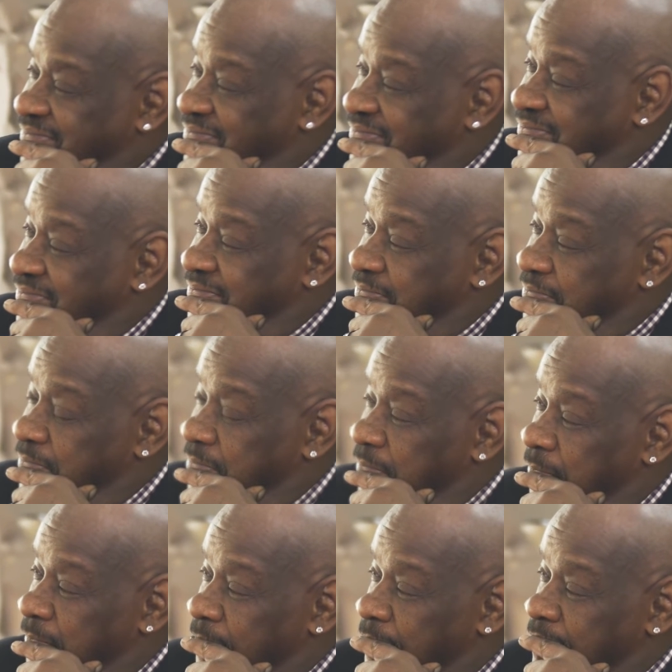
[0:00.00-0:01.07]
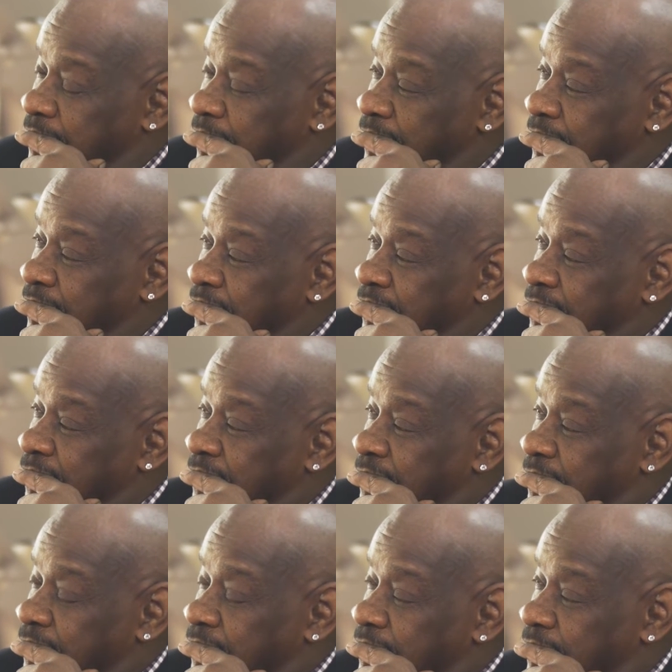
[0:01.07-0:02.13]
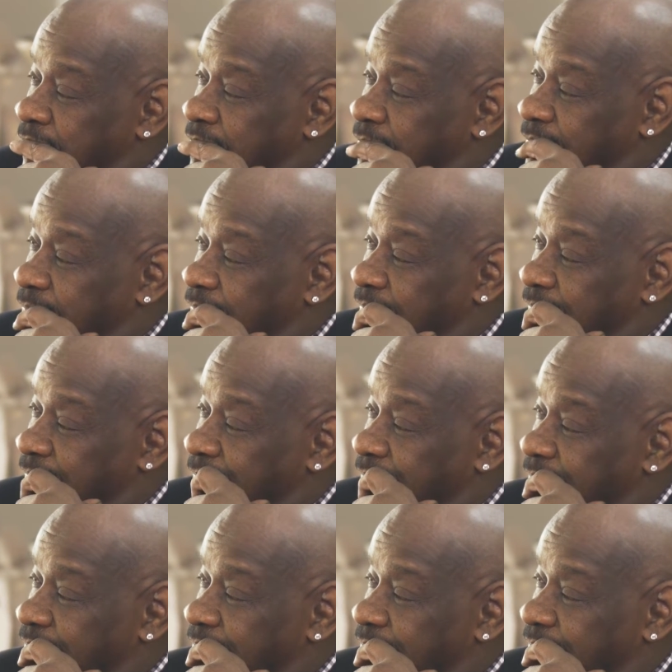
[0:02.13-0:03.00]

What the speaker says: a pretty positive, actually,